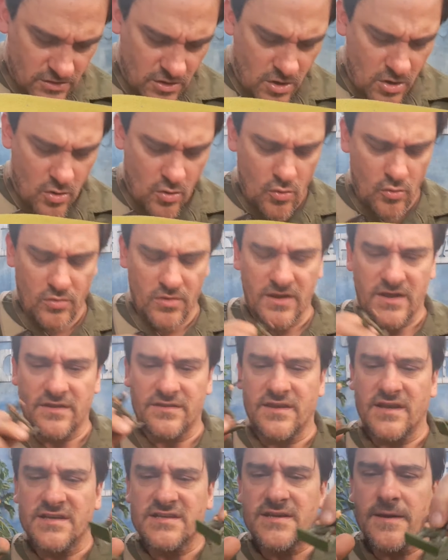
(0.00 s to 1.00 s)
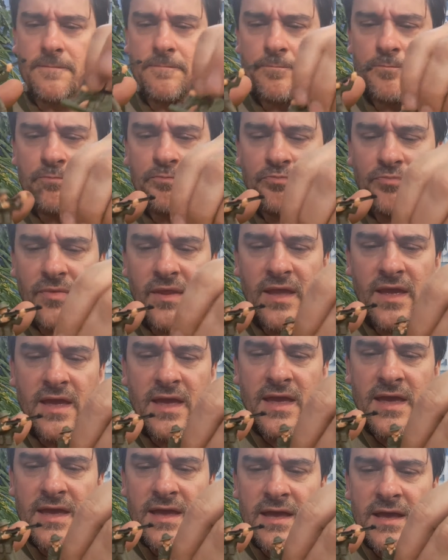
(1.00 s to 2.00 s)
Oh, look at this.
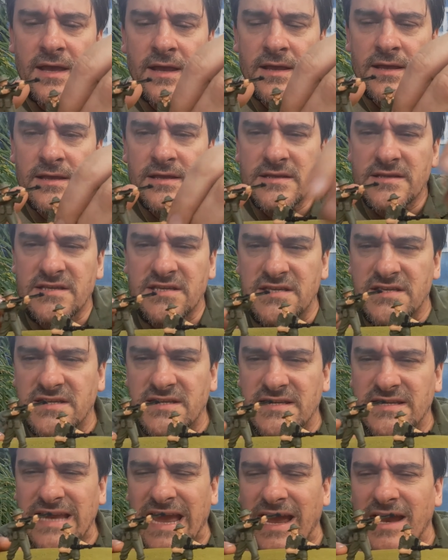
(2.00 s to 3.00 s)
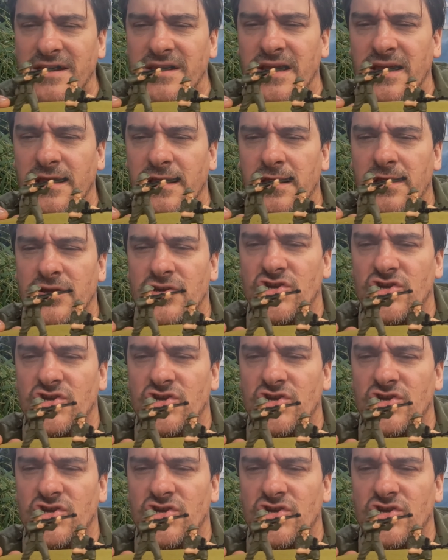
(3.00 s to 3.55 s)
Standing,